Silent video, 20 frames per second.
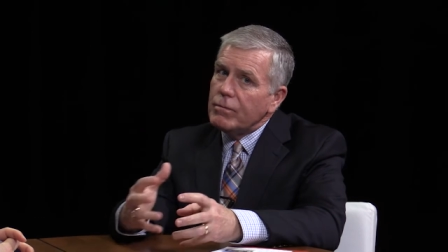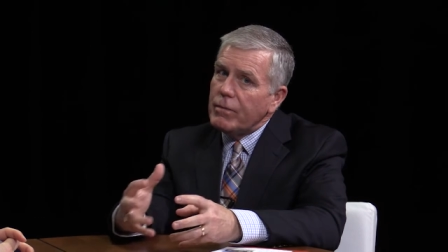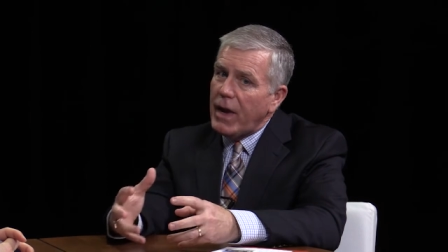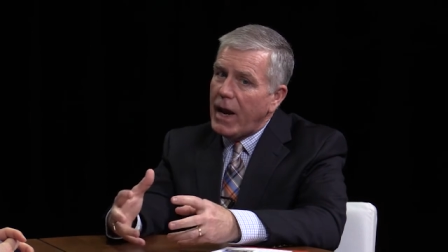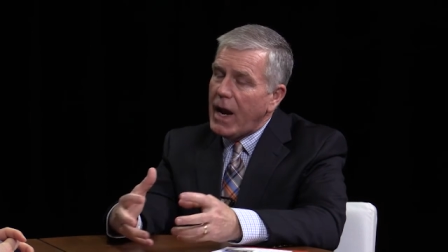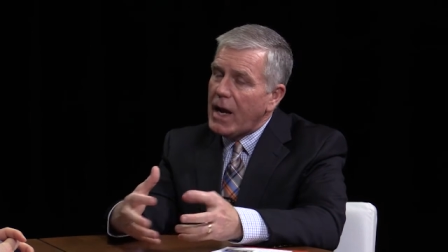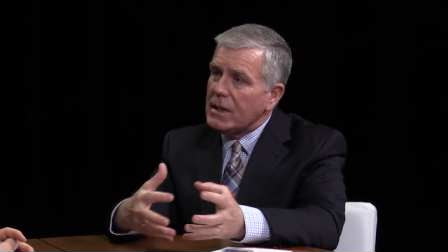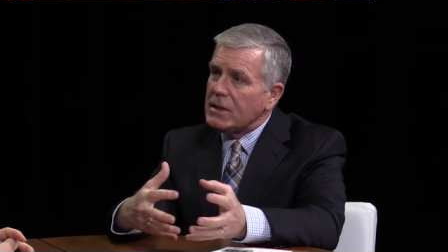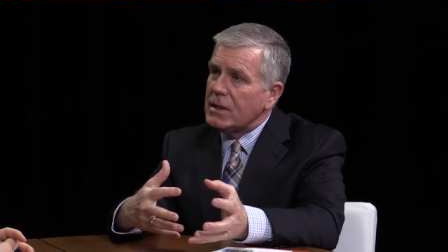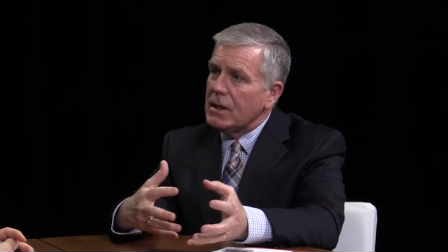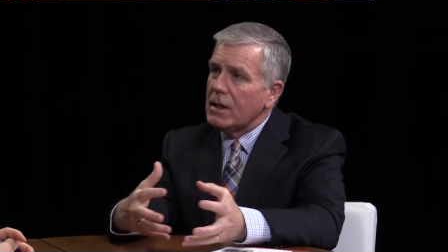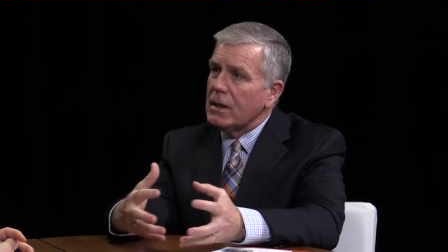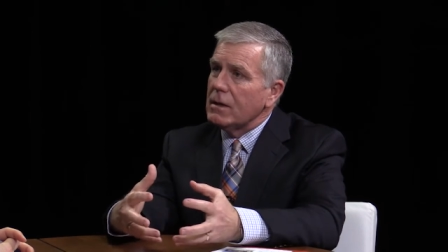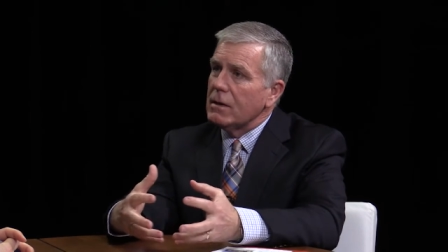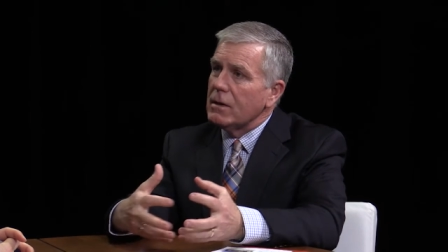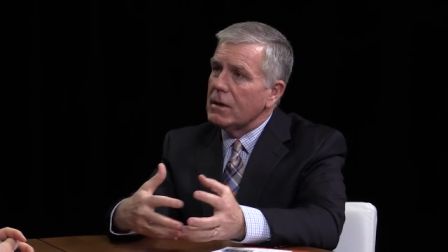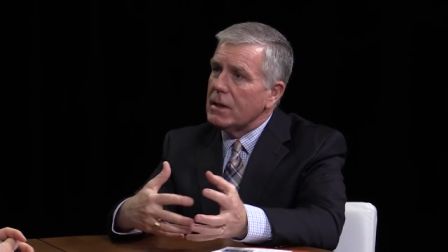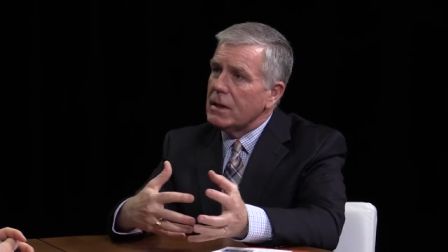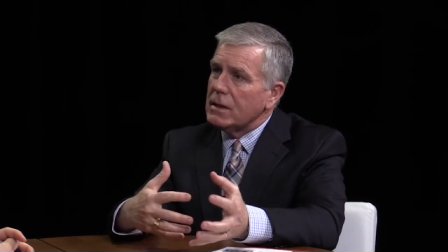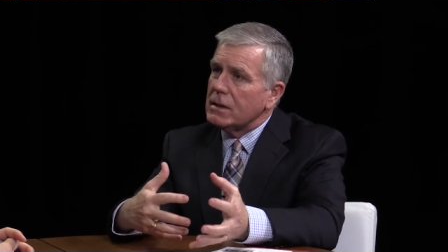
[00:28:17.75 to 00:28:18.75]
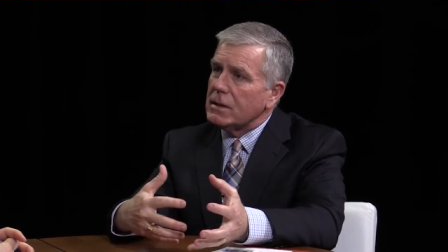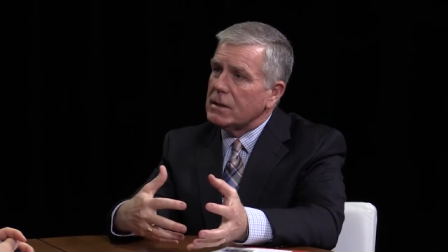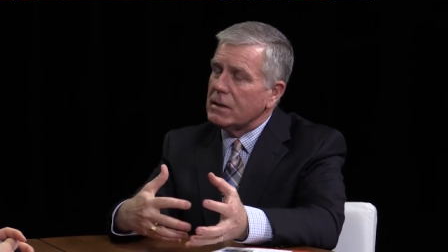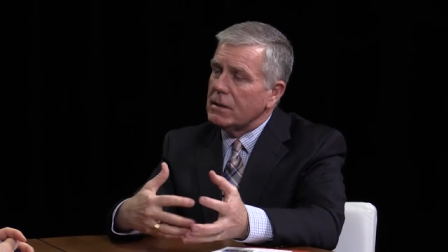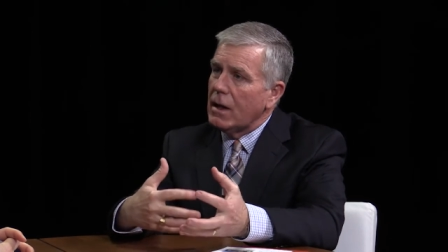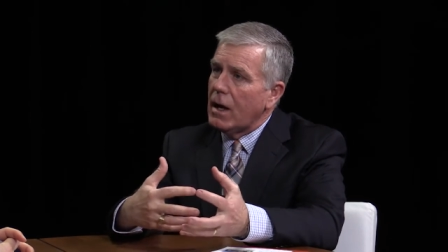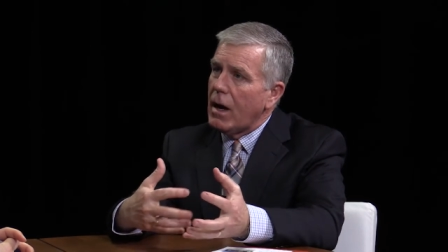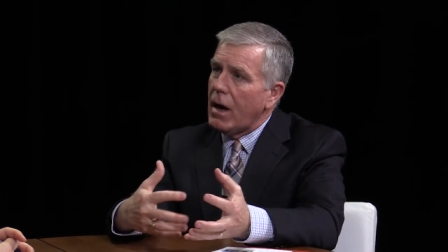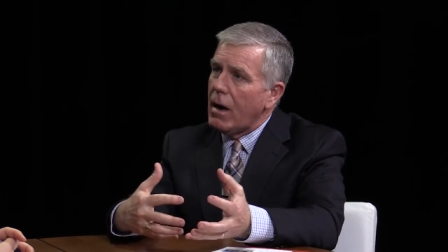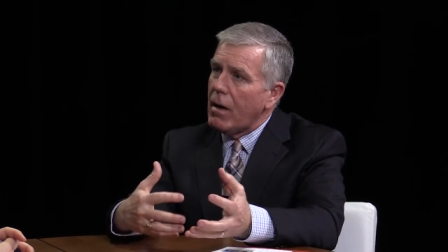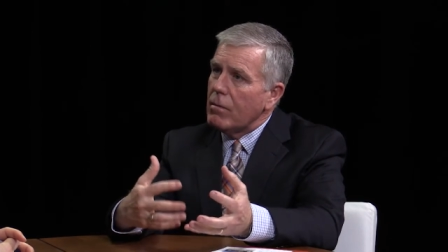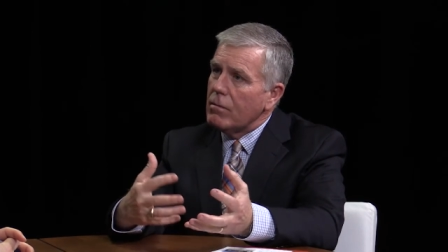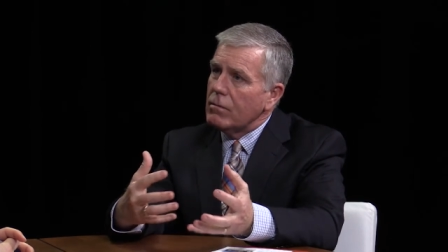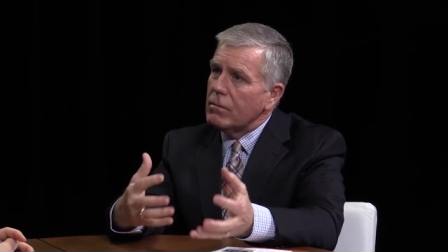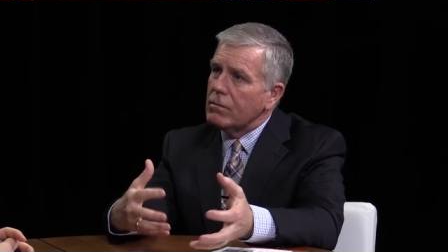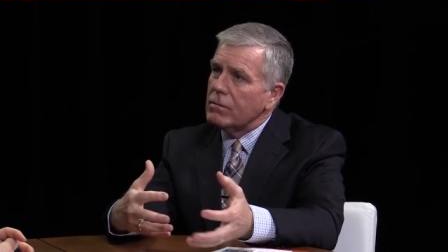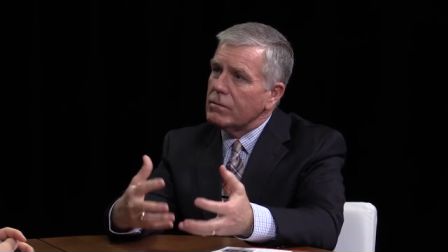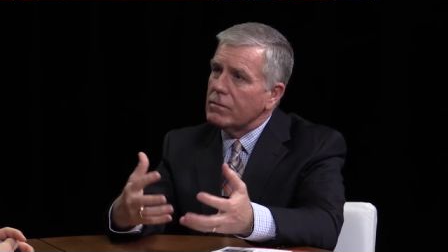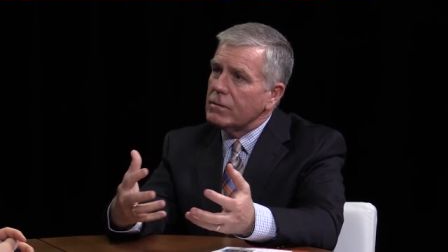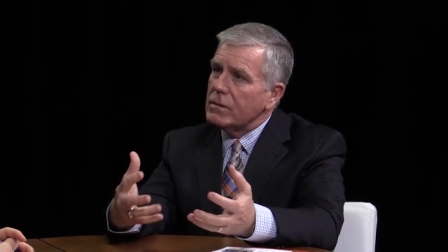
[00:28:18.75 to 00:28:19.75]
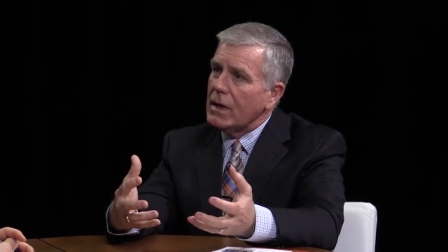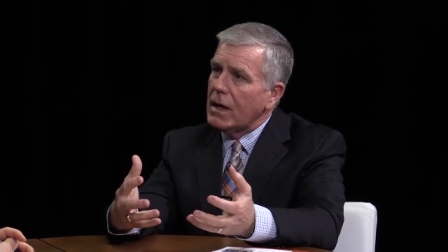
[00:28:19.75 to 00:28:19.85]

passing these um,